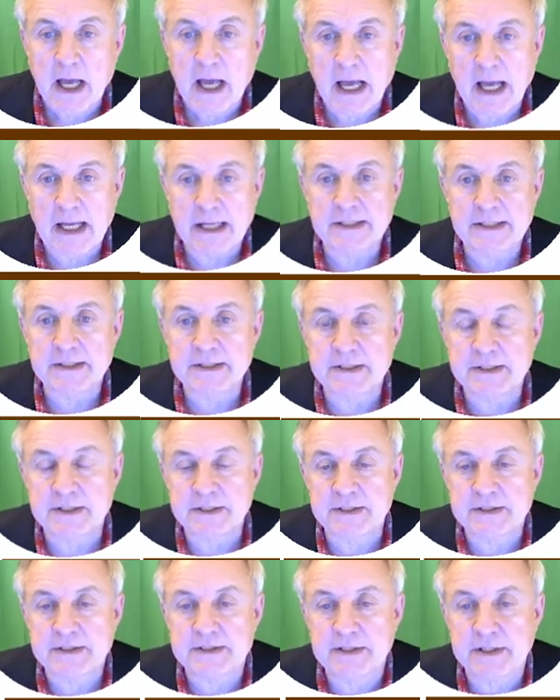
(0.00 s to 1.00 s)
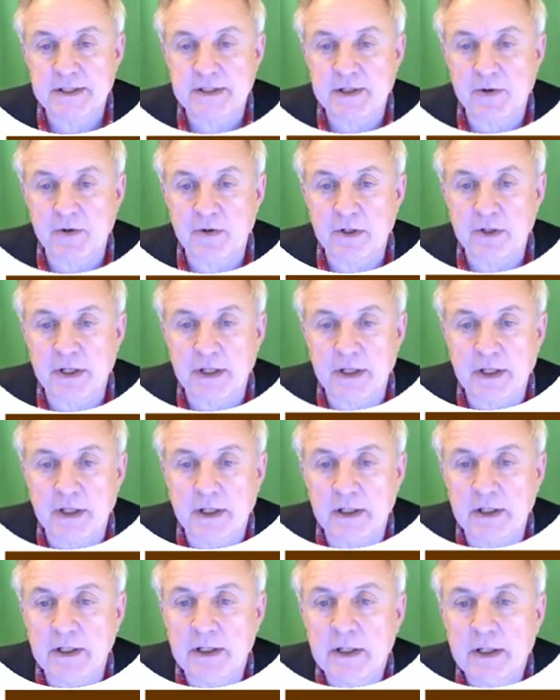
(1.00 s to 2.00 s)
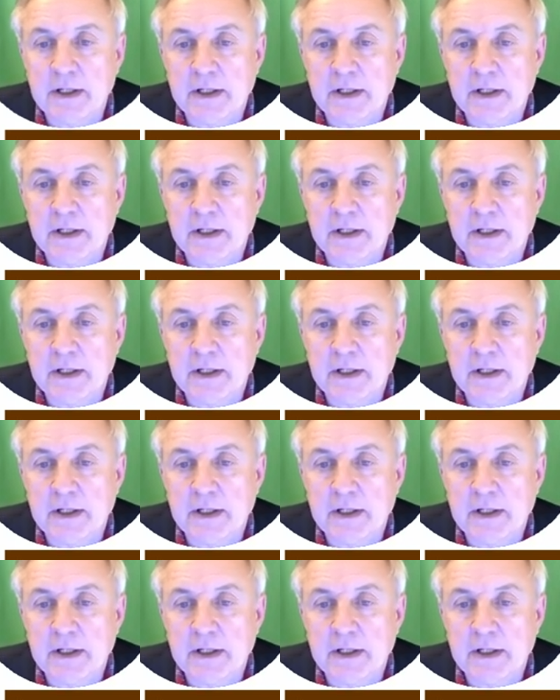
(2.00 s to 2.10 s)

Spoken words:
and that it only